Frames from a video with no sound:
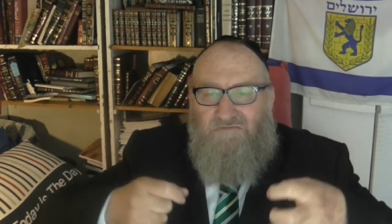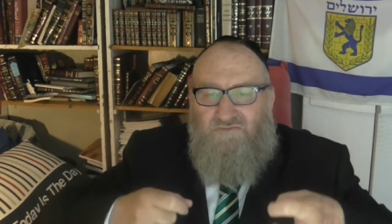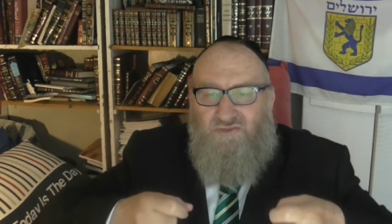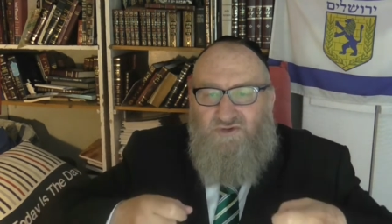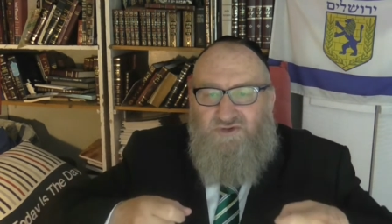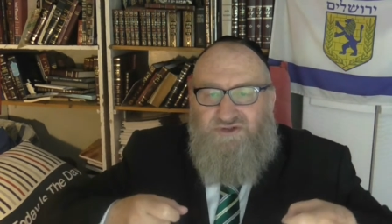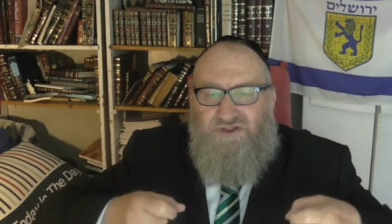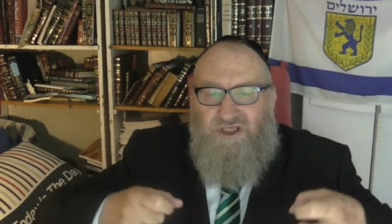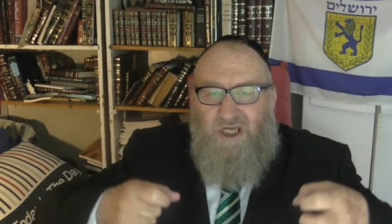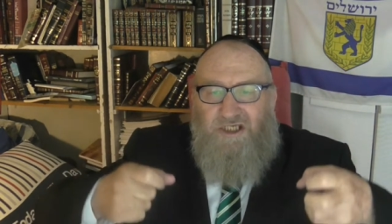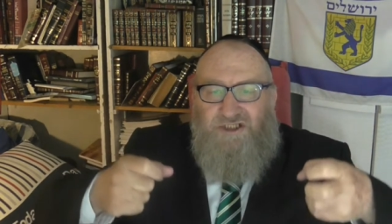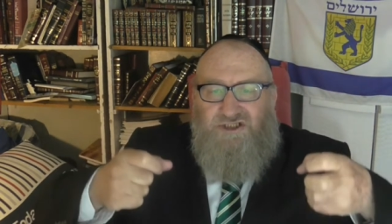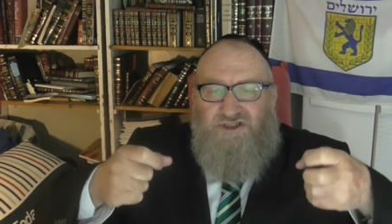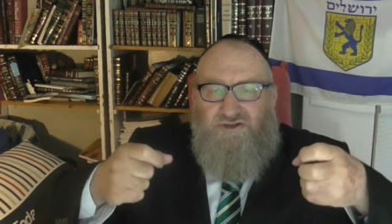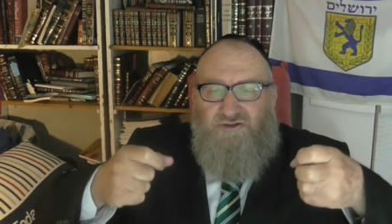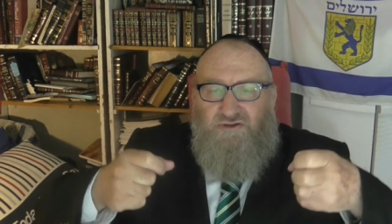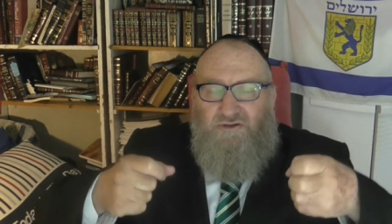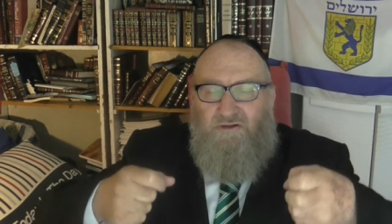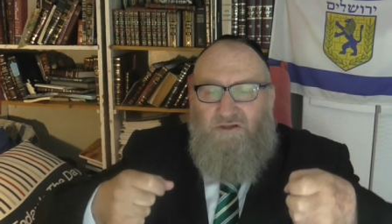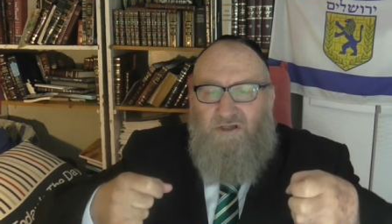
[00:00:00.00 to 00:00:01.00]

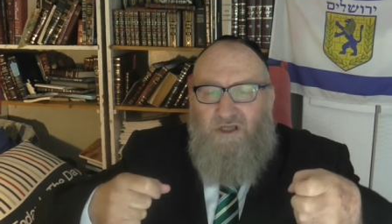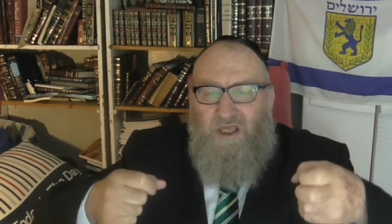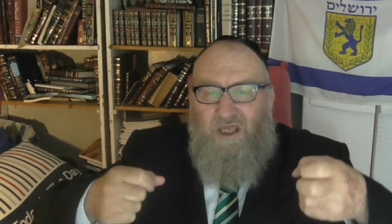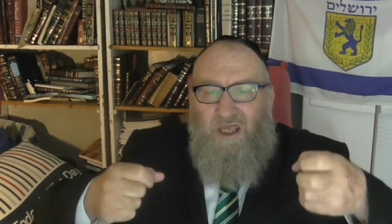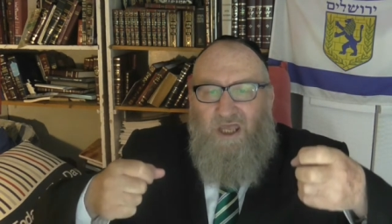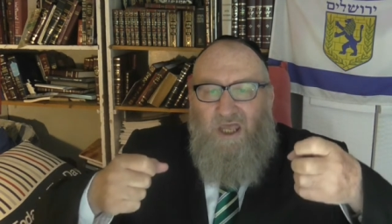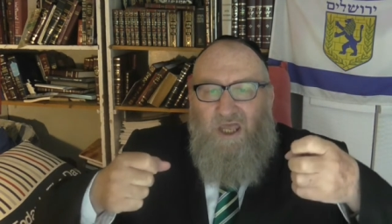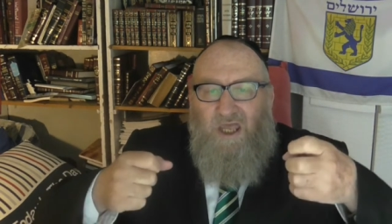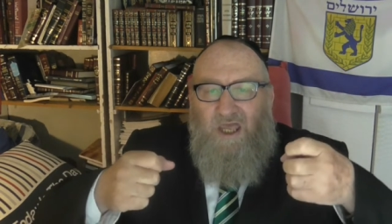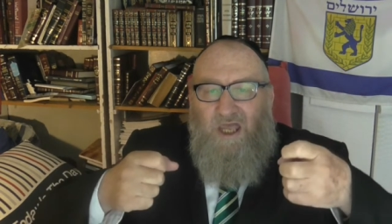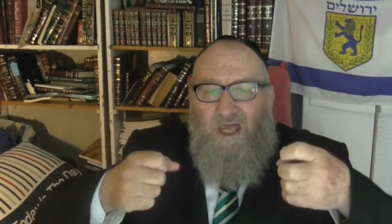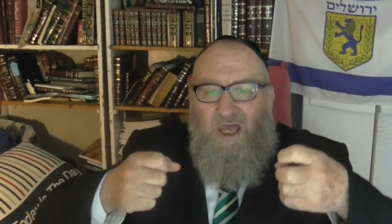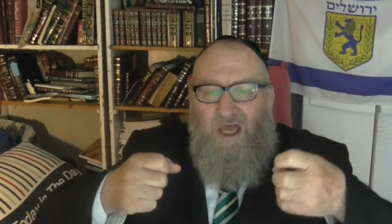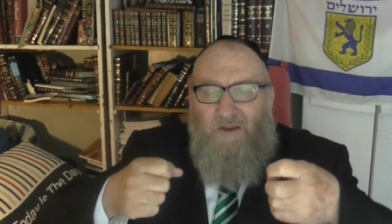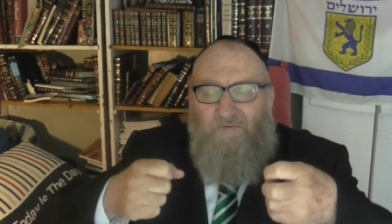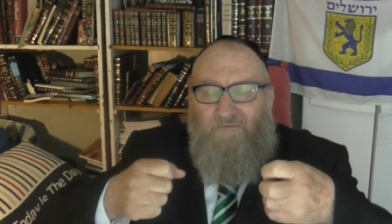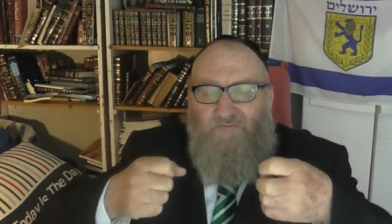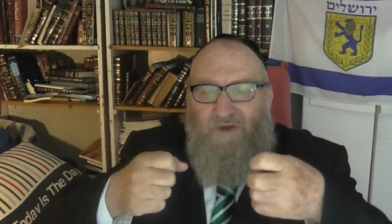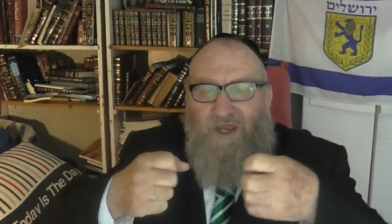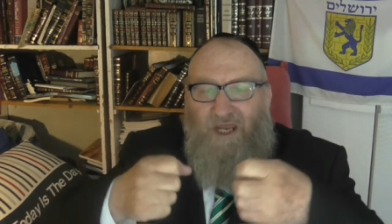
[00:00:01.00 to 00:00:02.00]
mutational
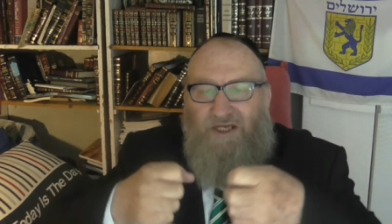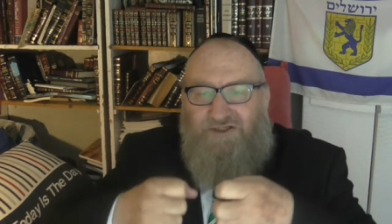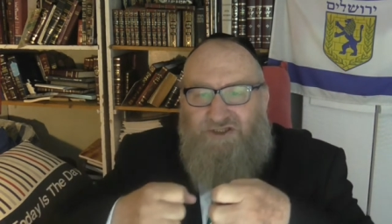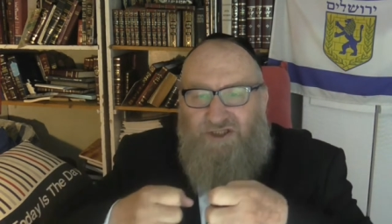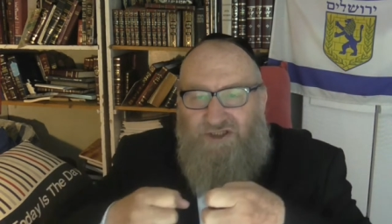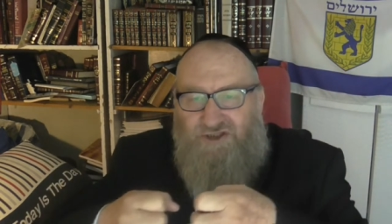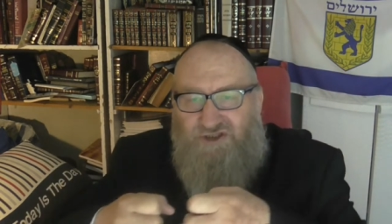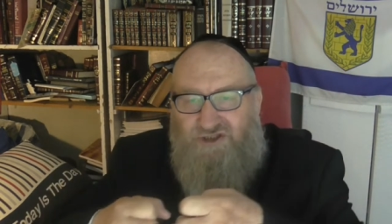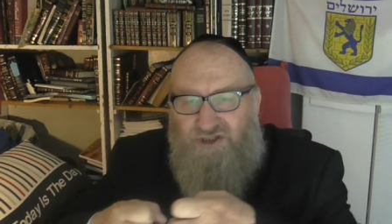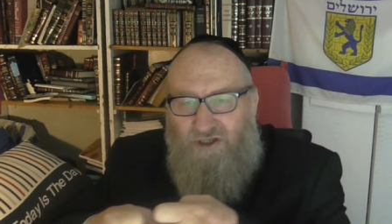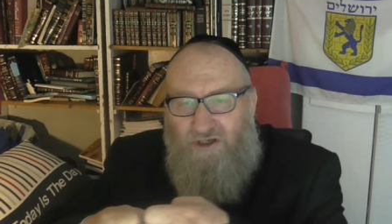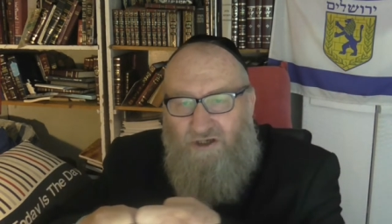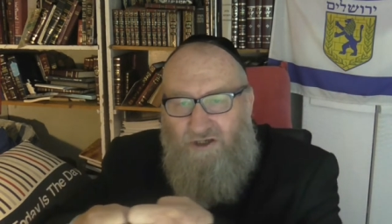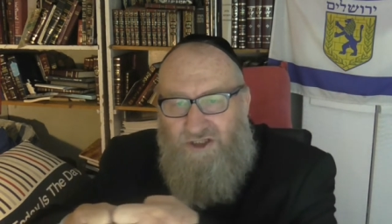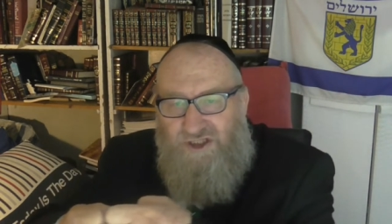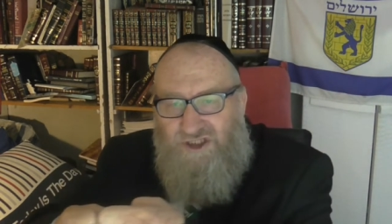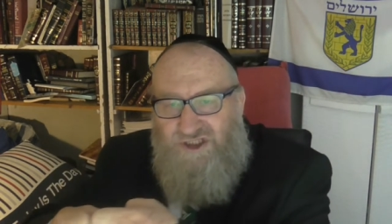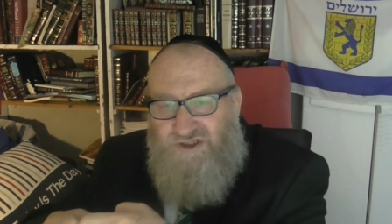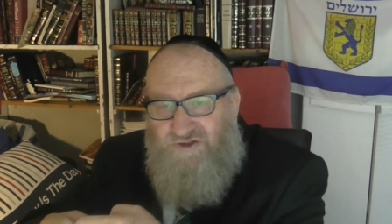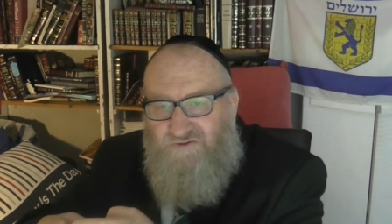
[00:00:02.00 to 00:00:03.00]
advantage
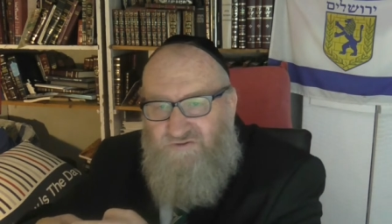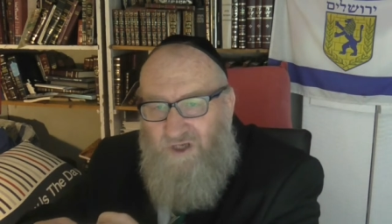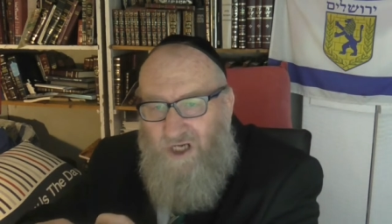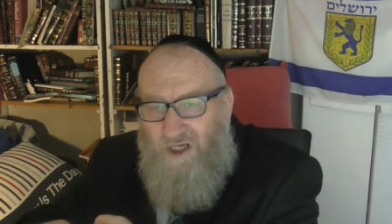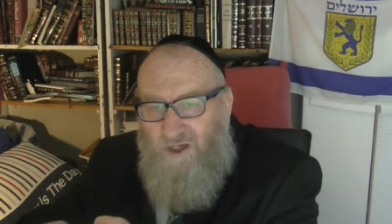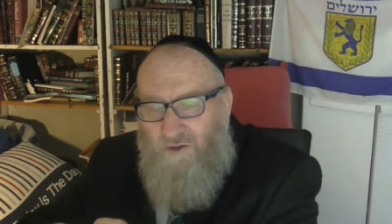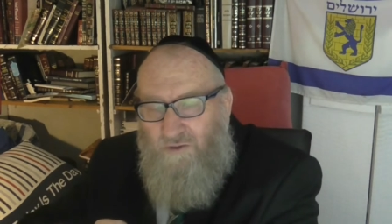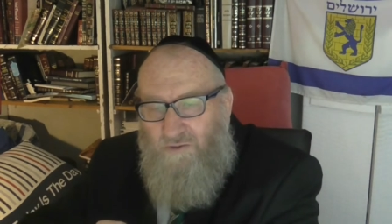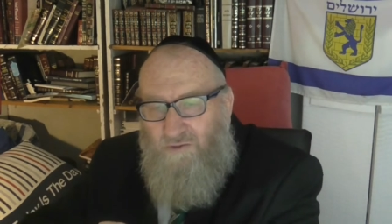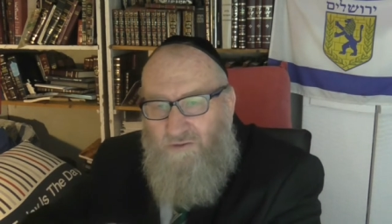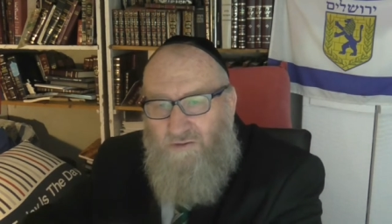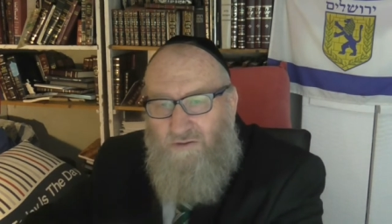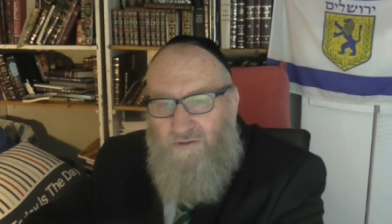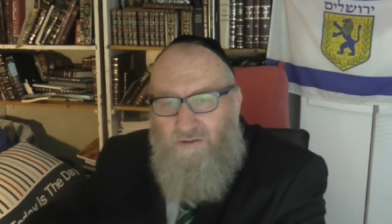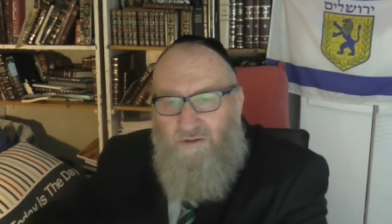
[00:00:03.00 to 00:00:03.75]
on his fellow.